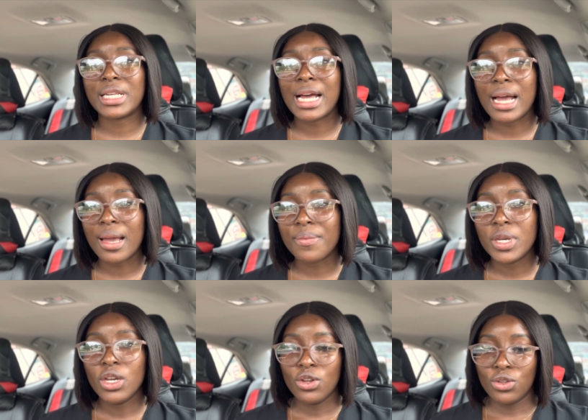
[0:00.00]
time
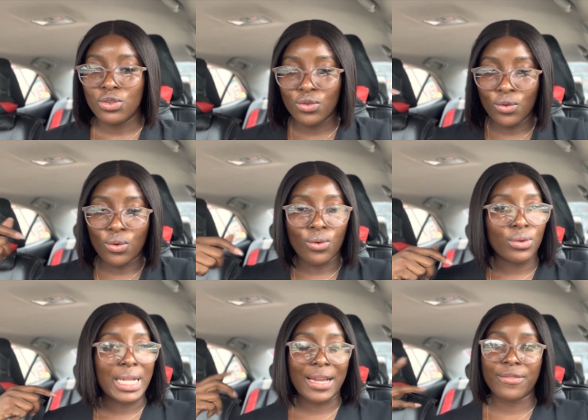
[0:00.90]

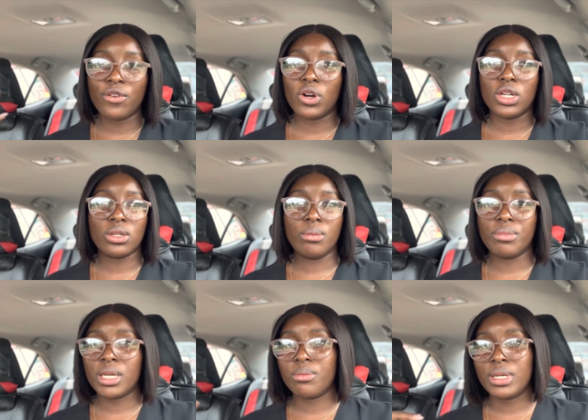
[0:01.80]
to like focus on
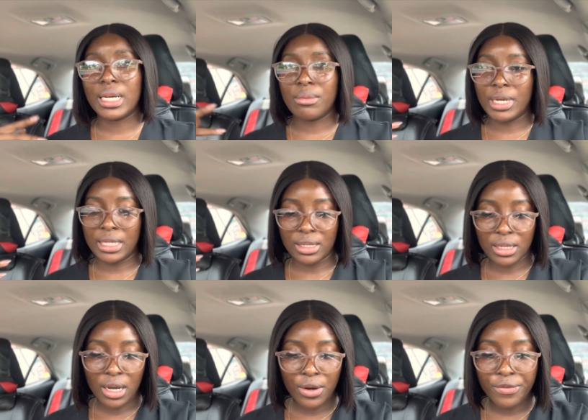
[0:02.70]
baby and
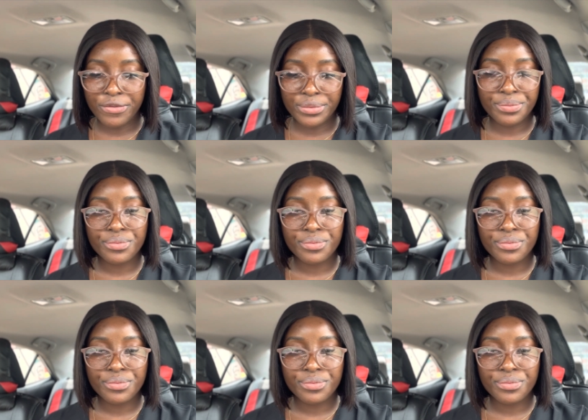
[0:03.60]
myself.